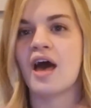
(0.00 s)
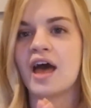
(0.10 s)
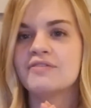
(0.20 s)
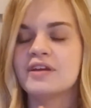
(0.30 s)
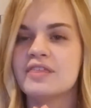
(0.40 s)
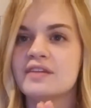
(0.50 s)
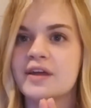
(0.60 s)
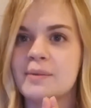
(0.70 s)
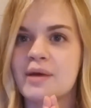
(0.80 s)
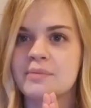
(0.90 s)
everything
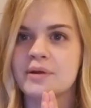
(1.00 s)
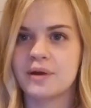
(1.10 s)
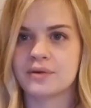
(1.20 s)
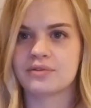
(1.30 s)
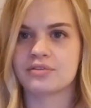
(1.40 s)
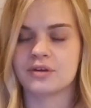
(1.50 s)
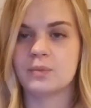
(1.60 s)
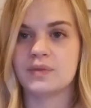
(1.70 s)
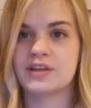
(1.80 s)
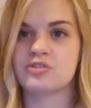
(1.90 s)
that a member goes through
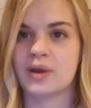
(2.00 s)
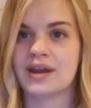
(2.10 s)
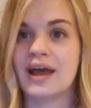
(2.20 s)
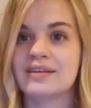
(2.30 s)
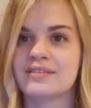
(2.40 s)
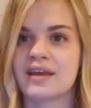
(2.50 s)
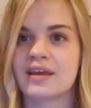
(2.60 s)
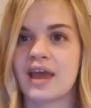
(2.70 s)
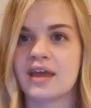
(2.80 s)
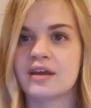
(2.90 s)
when they join AIESEC
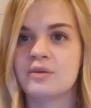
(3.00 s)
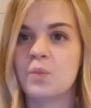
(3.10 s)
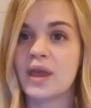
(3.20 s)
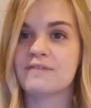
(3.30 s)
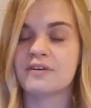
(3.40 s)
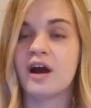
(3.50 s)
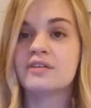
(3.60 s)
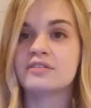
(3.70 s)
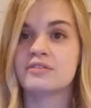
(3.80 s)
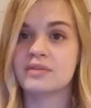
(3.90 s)
and a way for
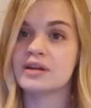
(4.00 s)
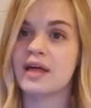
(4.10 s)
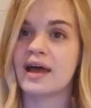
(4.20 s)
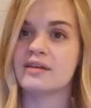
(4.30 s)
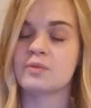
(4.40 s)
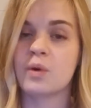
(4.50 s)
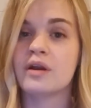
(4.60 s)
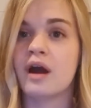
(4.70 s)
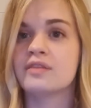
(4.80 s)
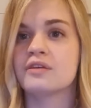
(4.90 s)
us to realize what
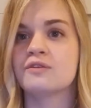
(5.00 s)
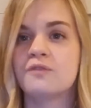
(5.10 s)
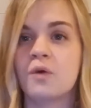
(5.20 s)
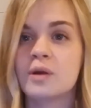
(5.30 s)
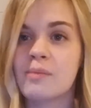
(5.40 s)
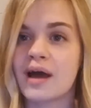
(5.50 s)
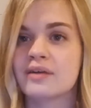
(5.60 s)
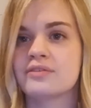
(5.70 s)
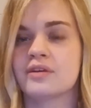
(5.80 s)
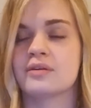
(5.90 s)
are these four
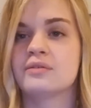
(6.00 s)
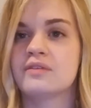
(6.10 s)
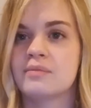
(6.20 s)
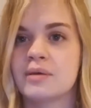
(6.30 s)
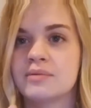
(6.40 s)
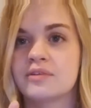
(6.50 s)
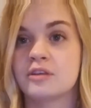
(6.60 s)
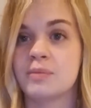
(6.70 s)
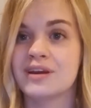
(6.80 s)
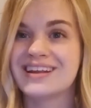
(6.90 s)
milestones of a member's
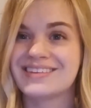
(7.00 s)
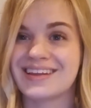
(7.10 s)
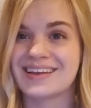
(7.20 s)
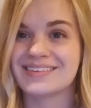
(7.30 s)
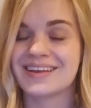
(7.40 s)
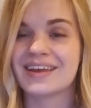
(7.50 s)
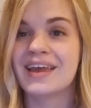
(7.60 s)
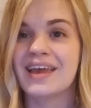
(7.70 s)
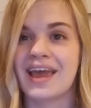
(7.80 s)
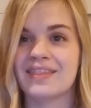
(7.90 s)
experience in AIESEC.
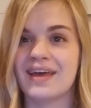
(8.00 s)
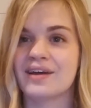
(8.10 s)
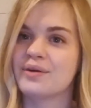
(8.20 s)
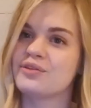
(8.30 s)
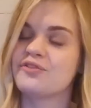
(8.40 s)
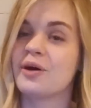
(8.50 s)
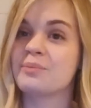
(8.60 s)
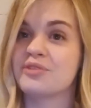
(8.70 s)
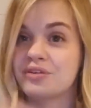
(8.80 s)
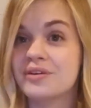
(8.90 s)
And that goes
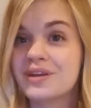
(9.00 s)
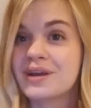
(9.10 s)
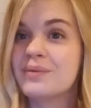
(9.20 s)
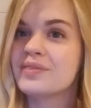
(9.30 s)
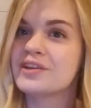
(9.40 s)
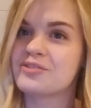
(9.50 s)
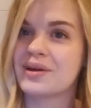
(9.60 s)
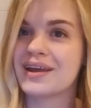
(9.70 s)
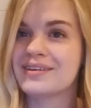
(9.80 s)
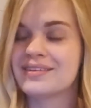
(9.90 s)
from recruiting when they
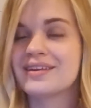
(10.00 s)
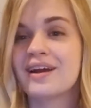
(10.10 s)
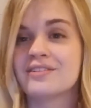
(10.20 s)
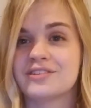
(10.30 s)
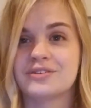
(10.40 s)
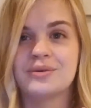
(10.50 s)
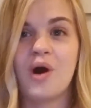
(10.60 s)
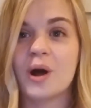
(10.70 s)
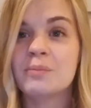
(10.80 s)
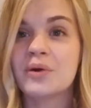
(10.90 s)
join AIESEC to
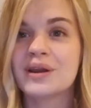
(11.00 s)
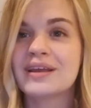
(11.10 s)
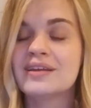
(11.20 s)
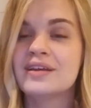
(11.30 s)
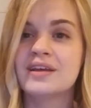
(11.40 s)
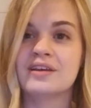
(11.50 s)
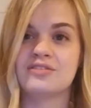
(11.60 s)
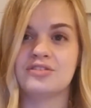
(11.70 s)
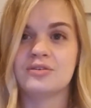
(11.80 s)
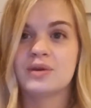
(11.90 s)
onboarding
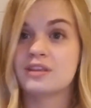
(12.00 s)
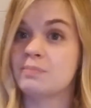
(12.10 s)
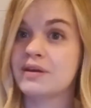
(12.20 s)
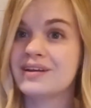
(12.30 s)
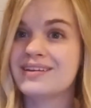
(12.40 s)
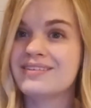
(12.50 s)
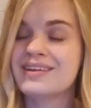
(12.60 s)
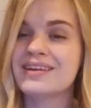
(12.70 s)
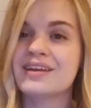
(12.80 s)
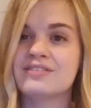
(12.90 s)
to
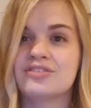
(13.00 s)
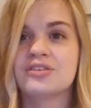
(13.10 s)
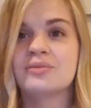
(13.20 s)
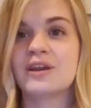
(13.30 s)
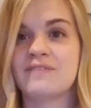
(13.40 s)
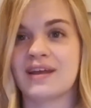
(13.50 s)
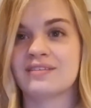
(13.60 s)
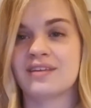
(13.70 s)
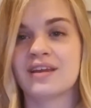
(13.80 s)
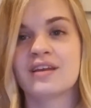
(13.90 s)
experiencing to
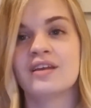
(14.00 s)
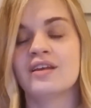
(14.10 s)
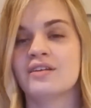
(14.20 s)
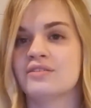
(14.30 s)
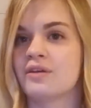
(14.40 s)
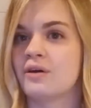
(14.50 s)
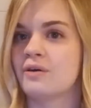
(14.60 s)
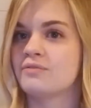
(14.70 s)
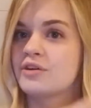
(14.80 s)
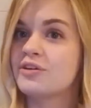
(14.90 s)
advancing.
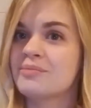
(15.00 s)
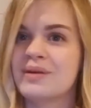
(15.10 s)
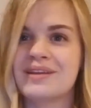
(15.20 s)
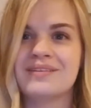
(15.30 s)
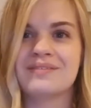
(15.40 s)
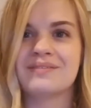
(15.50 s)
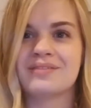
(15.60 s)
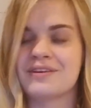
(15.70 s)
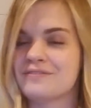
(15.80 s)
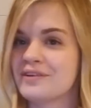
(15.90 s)
So recruitment,
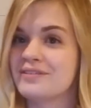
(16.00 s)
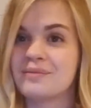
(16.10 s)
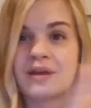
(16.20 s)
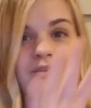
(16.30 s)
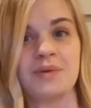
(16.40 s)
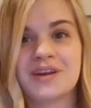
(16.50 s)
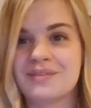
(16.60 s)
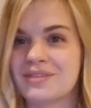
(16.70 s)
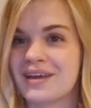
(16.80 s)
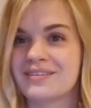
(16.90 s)
their first
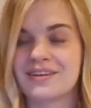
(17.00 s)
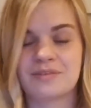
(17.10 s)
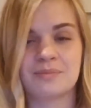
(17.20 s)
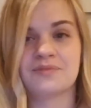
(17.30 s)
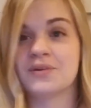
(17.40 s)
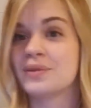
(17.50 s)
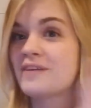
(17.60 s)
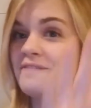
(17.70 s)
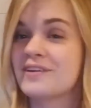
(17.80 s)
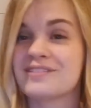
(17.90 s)
experience with AIESEC from when they
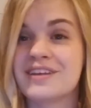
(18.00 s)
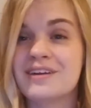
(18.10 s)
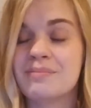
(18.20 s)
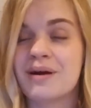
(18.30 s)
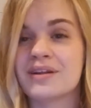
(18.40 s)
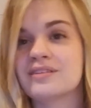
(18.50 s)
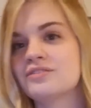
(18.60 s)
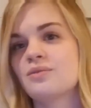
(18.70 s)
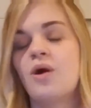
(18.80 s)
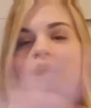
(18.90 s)
first hear about it
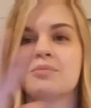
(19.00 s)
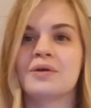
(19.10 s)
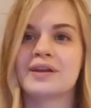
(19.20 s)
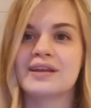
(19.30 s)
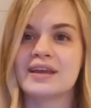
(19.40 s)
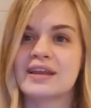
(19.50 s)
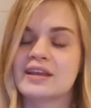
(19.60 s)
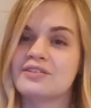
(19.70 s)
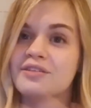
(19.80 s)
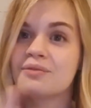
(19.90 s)
to onboarding, getting
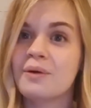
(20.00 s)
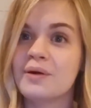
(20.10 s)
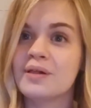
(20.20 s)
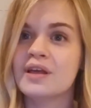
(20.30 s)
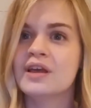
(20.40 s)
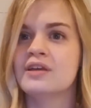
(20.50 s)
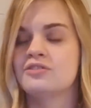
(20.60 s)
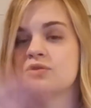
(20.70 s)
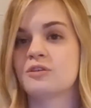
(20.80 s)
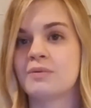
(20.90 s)
into the role,
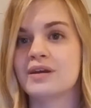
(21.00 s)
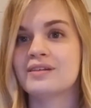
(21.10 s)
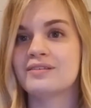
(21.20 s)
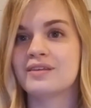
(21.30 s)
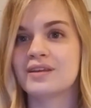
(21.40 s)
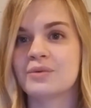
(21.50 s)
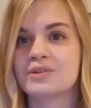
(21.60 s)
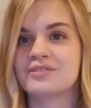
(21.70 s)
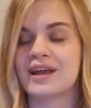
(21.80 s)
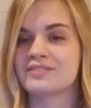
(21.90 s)
to experiencing,
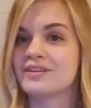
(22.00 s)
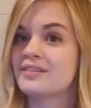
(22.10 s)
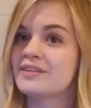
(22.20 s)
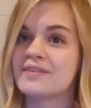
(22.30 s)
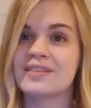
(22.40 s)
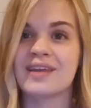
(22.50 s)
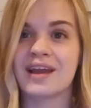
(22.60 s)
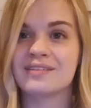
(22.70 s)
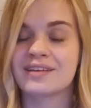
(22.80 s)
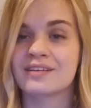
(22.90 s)
which is actually living the
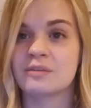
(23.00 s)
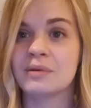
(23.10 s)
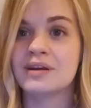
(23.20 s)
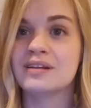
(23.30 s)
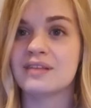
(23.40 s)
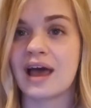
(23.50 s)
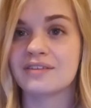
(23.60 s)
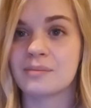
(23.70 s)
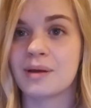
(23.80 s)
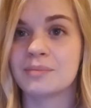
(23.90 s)
AIESEC experience
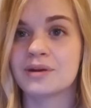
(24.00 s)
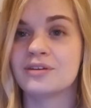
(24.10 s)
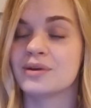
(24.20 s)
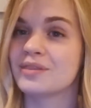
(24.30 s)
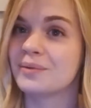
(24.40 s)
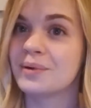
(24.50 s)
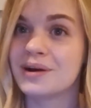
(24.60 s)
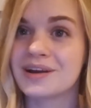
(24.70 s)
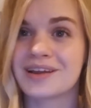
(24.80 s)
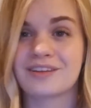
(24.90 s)
as a member, doing the
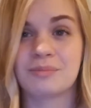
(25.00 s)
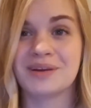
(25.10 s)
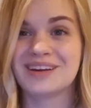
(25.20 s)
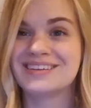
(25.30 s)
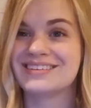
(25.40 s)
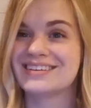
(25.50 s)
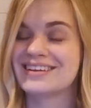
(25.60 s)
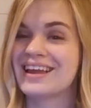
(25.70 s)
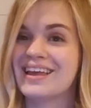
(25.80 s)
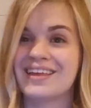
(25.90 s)
work,
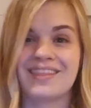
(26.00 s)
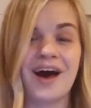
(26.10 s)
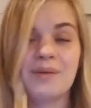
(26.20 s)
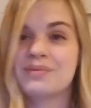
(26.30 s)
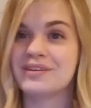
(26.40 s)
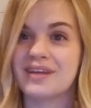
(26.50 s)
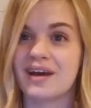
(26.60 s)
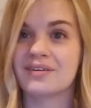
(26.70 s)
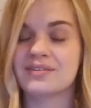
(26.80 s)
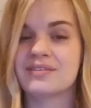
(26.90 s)
experiencing the ups and
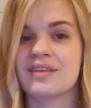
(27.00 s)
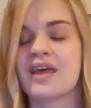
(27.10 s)
downs,